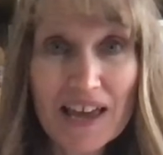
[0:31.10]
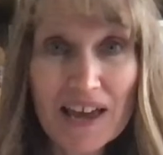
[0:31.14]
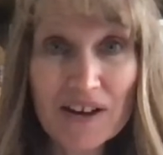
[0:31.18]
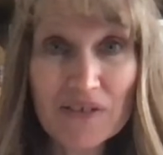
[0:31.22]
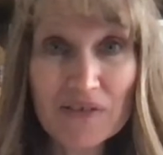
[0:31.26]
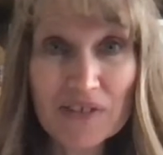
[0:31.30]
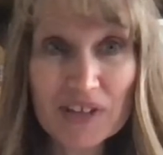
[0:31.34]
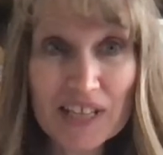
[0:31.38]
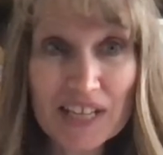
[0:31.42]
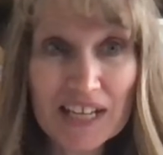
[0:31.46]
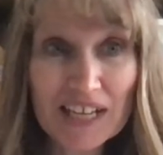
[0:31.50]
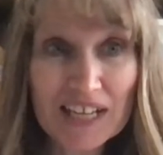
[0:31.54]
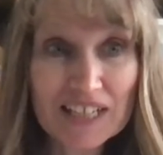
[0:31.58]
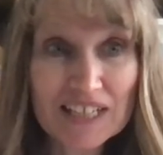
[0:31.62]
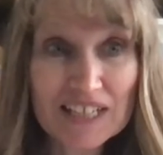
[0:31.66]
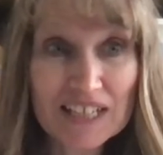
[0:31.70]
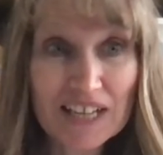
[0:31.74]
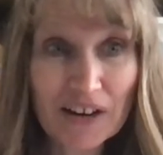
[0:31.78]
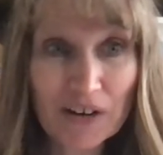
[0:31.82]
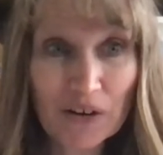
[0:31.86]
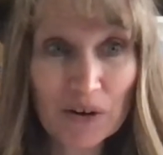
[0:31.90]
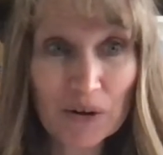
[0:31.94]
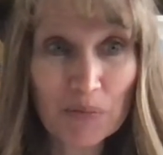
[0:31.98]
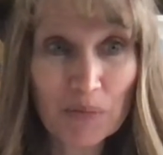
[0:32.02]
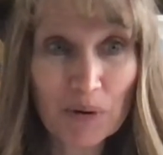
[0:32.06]
everything and
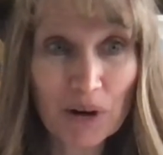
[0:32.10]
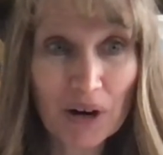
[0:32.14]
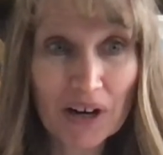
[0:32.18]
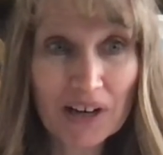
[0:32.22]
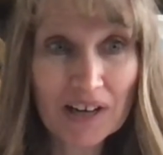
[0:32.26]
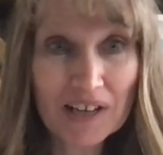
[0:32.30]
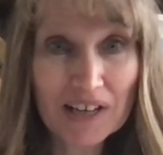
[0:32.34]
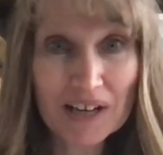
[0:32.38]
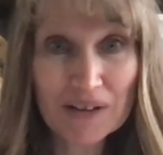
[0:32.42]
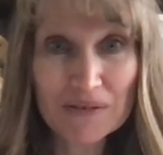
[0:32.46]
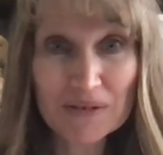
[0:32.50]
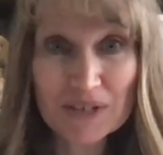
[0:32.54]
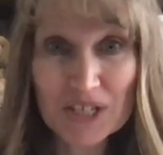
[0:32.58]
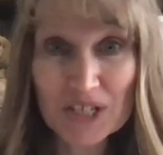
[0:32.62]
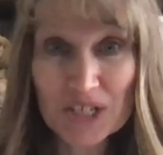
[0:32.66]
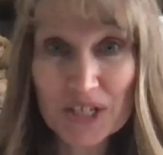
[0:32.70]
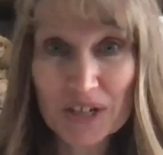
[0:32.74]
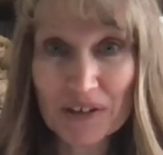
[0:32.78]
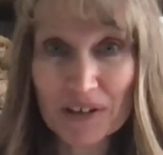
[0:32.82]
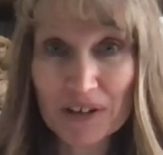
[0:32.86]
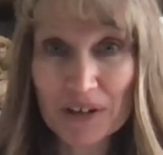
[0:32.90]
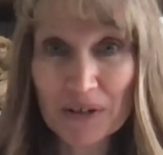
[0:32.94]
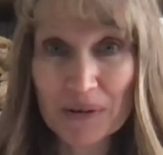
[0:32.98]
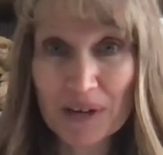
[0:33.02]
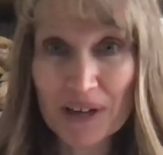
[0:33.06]
tear it apart, I would
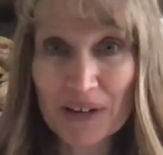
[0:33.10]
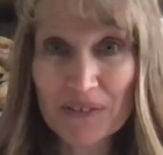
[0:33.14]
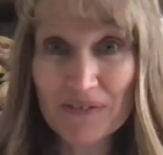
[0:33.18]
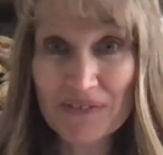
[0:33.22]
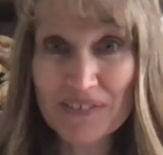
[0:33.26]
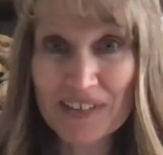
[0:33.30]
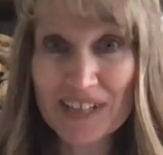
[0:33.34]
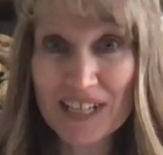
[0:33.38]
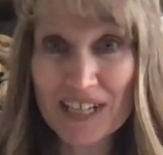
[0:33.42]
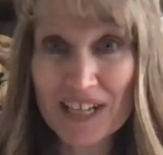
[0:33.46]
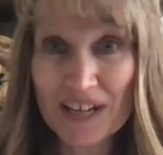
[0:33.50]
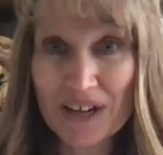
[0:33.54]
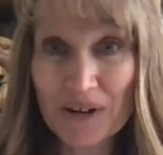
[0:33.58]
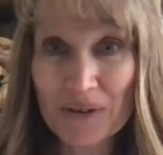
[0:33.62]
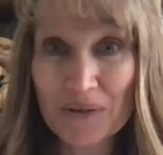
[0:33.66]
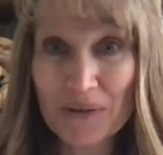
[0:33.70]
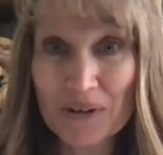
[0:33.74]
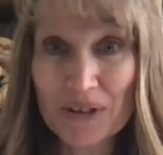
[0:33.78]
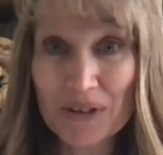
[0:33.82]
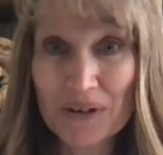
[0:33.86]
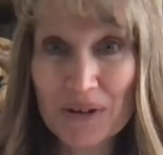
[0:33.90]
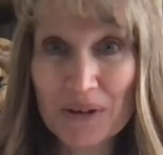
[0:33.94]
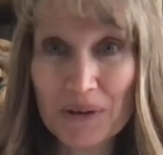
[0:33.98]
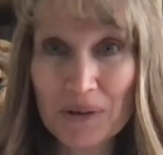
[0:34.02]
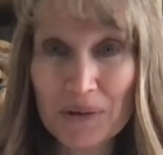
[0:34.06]
share a quick video
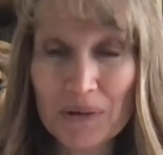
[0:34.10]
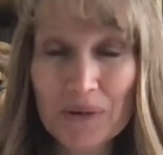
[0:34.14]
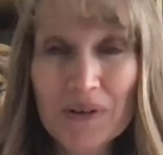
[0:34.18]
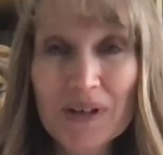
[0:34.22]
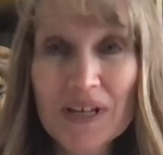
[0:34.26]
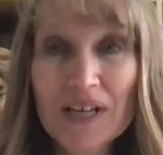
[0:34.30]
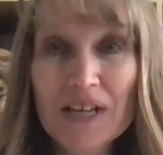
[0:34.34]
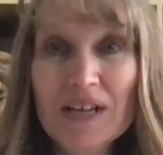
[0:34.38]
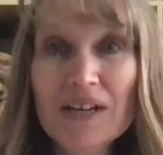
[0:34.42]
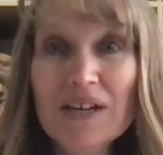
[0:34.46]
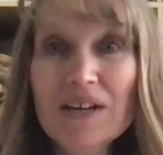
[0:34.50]
with you.